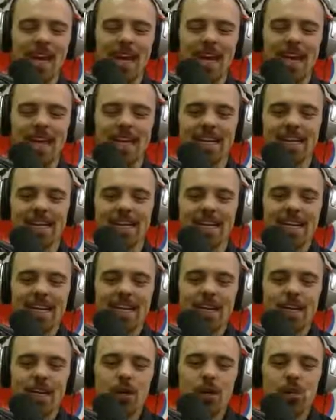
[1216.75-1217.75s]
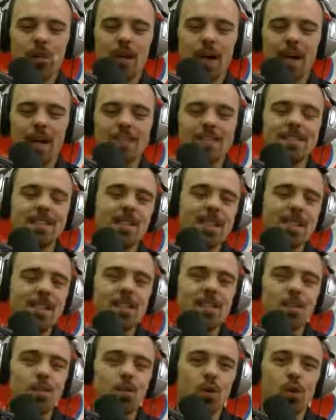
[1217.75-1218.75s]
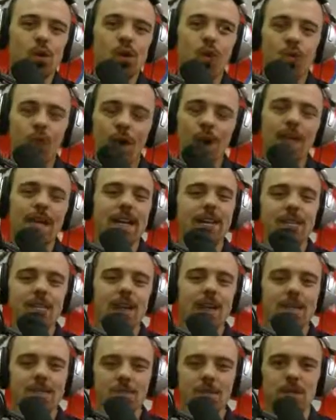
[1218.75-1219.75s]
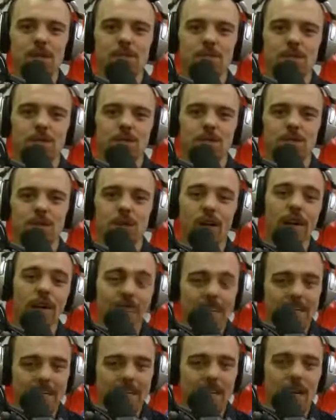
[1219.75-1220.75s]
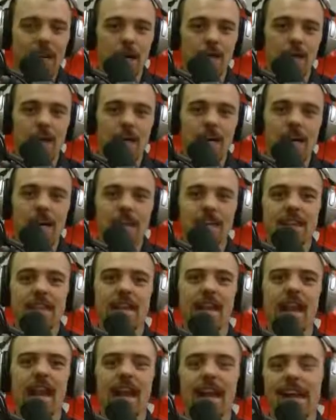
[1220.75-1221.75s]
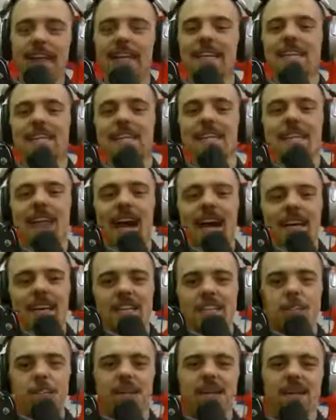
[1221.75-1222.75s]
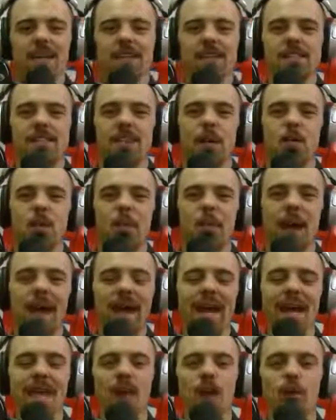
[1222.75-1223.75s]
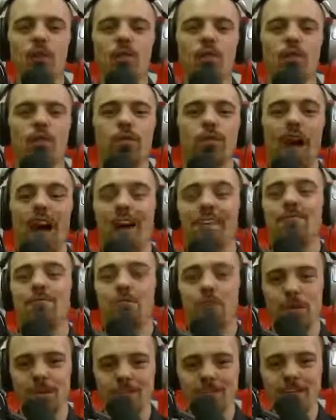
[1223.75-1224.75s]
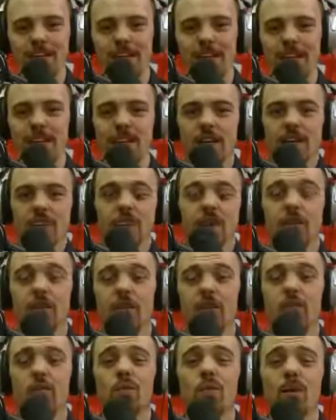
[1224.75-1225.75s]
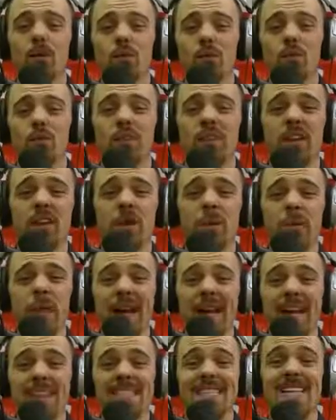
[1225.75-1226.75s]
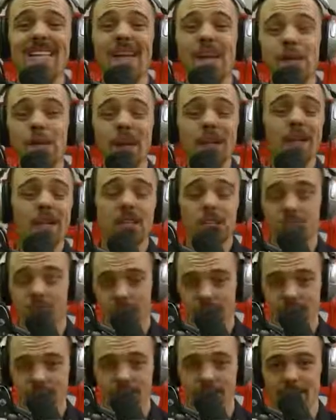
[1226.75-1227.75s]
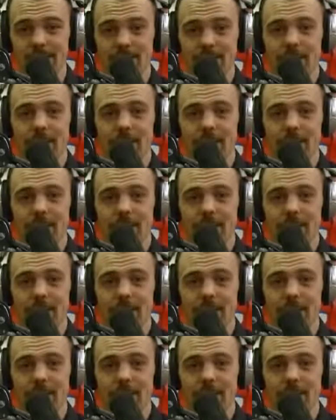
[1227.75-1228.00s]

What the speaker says: And as CDs were great investment tools for income in the 80s and 90s because they were paying over 5%. Some of you remember when they were paying 10+%.